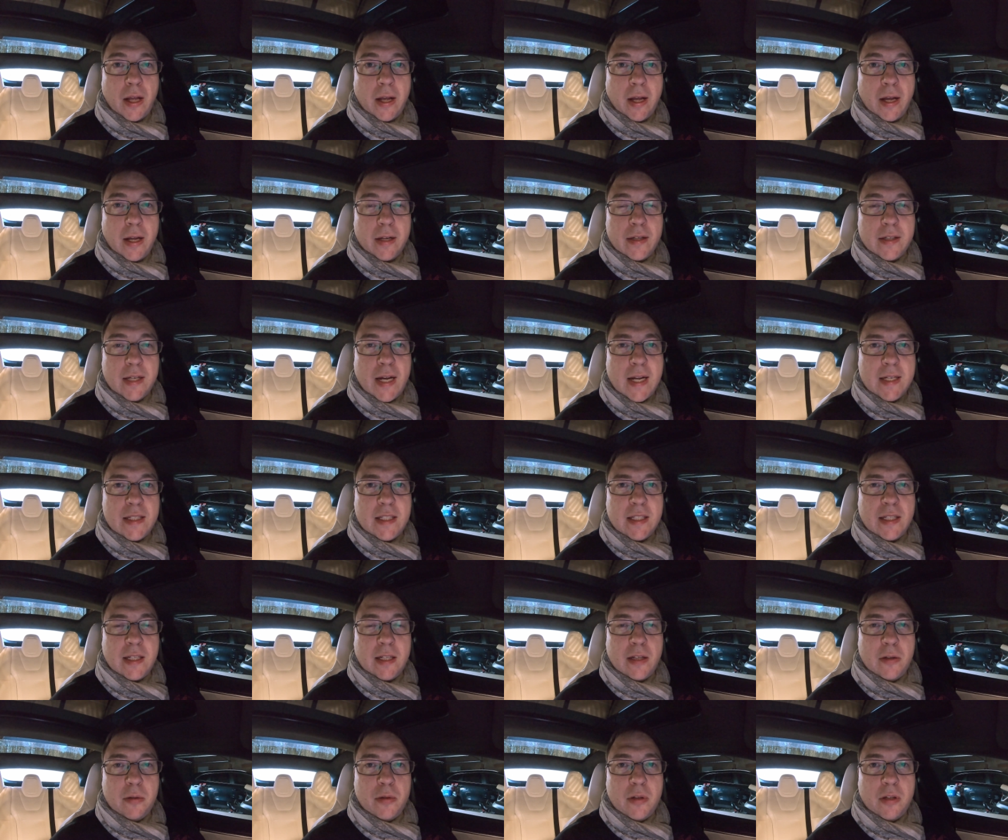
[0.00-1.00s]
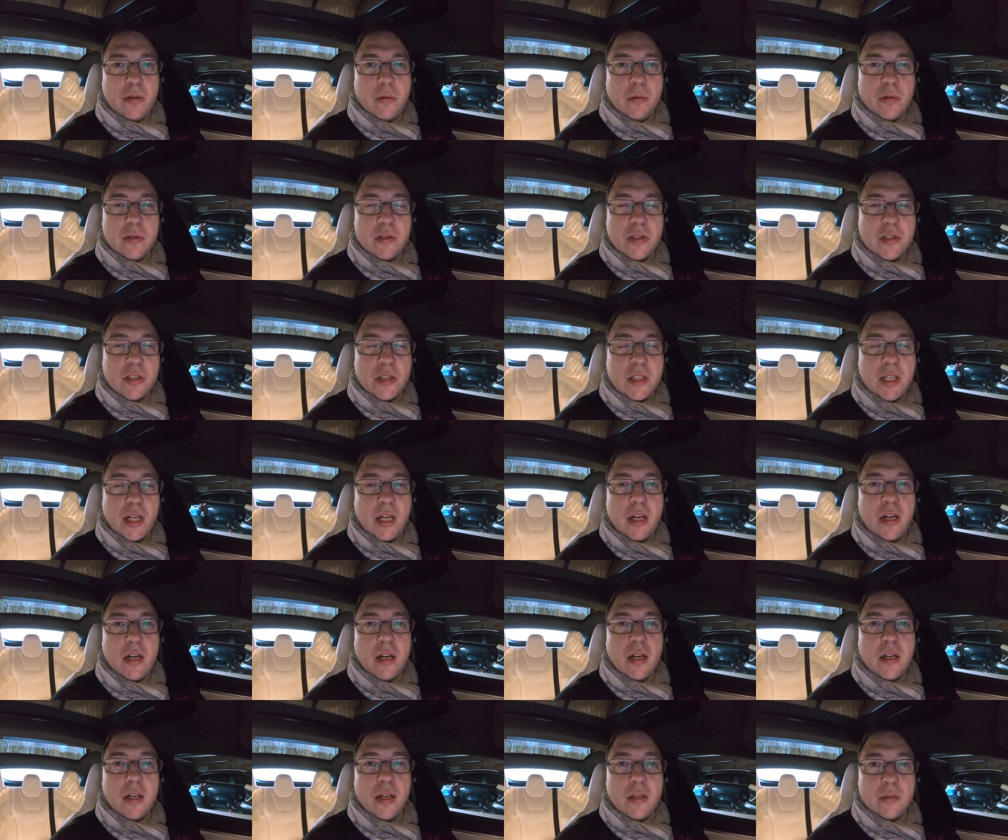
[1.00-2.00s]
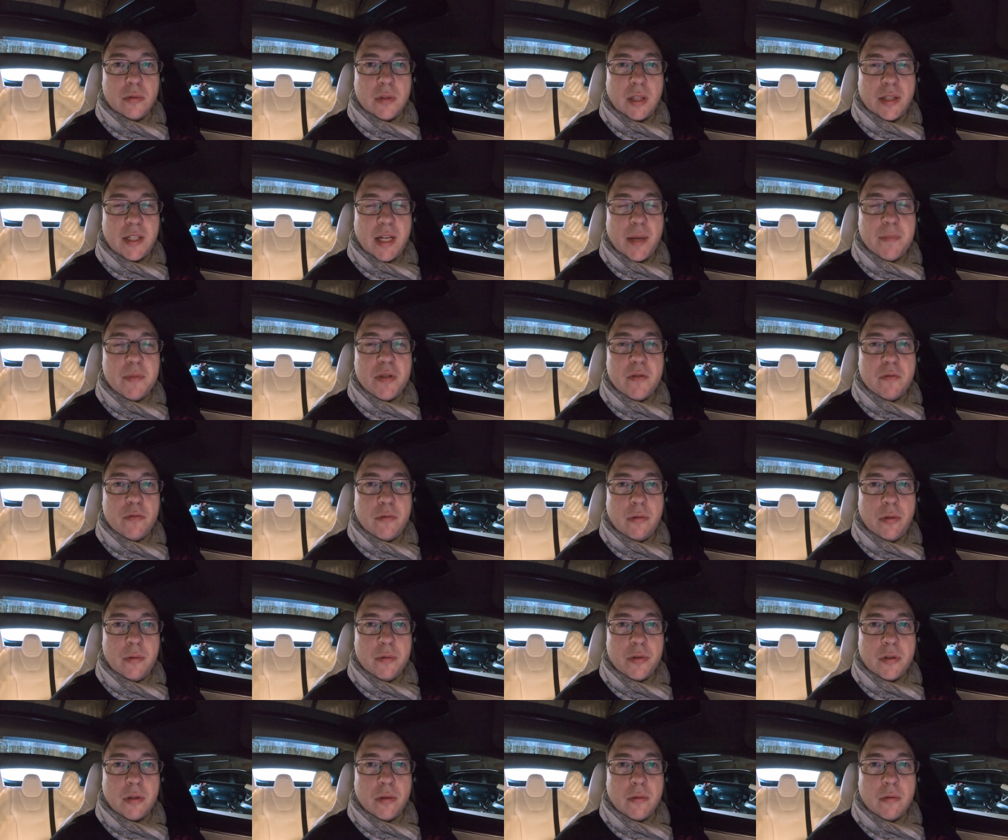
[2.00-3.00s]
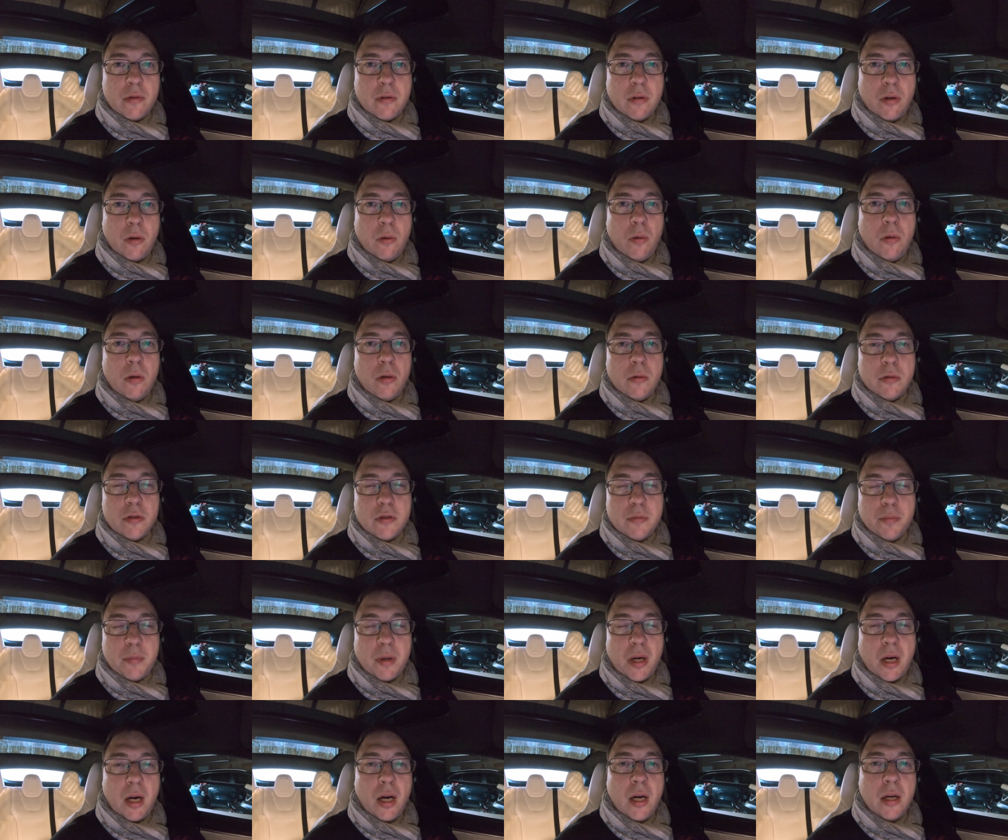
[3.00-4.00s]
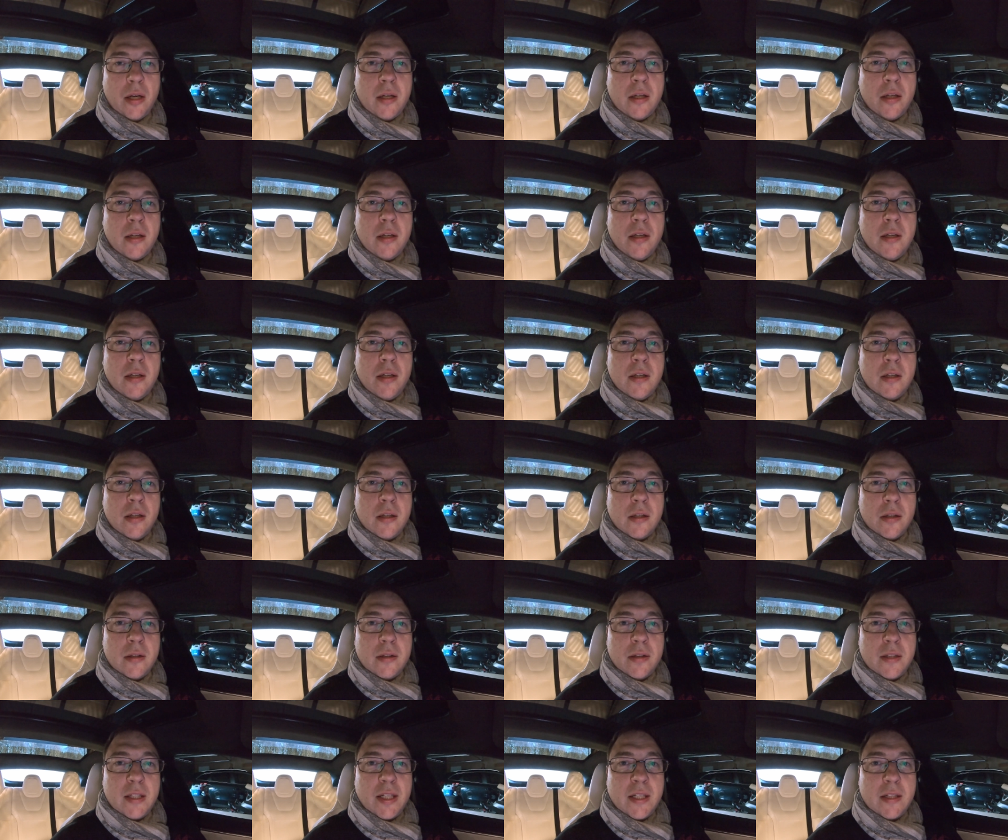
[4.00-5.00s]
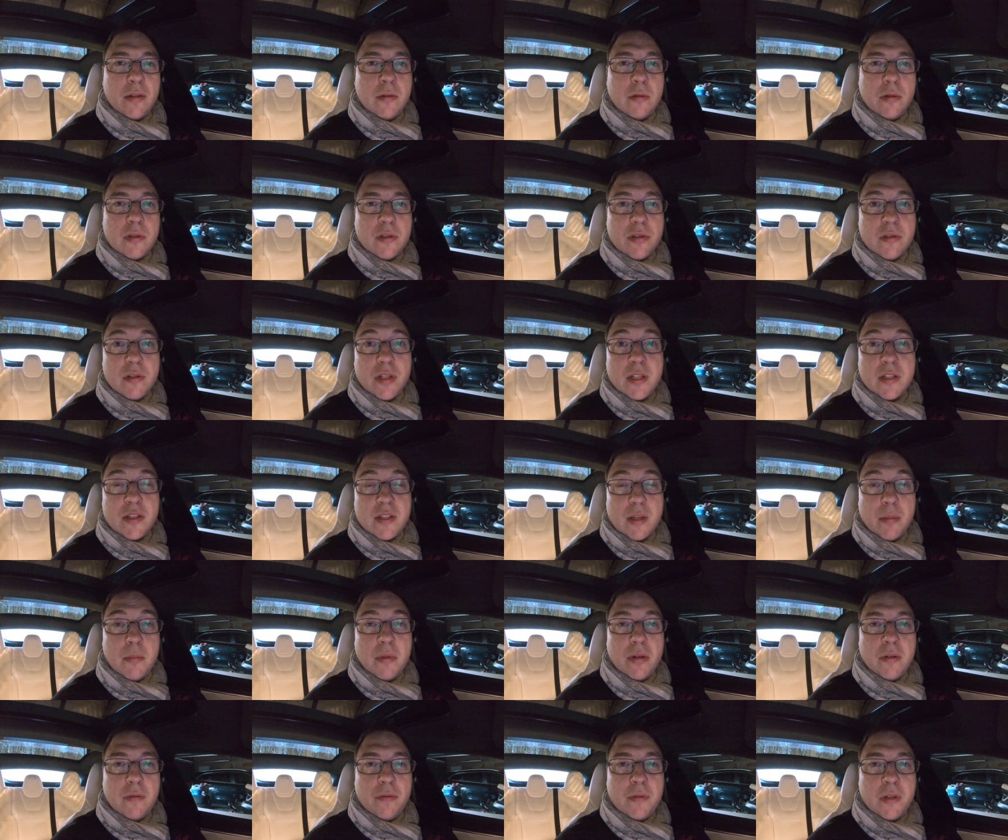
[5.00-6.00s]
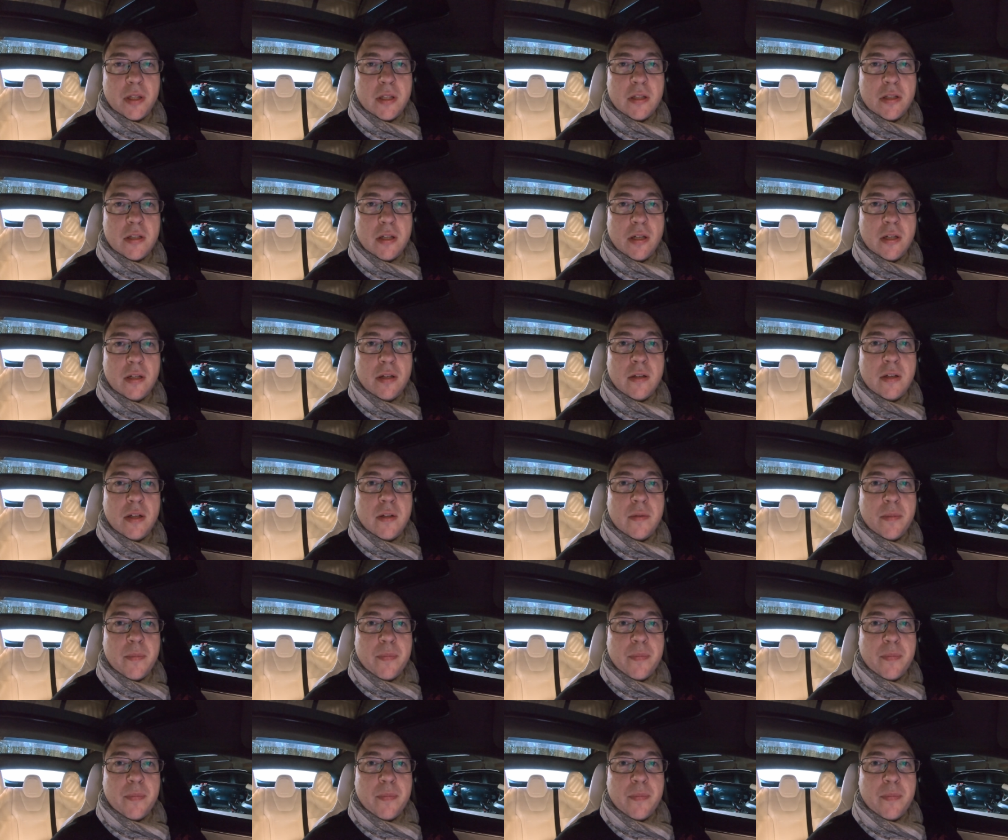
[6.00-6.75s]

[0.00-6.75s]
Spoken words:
And that included Autosteer, Adapted Cruise Control, Autopark, and also the Summon feature.